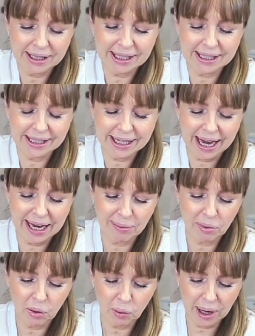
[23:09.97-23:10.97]
It's the
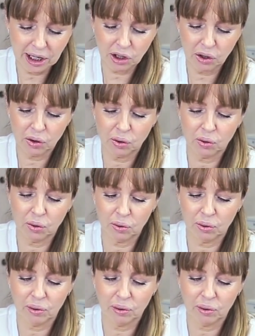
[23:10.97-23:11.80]
same when you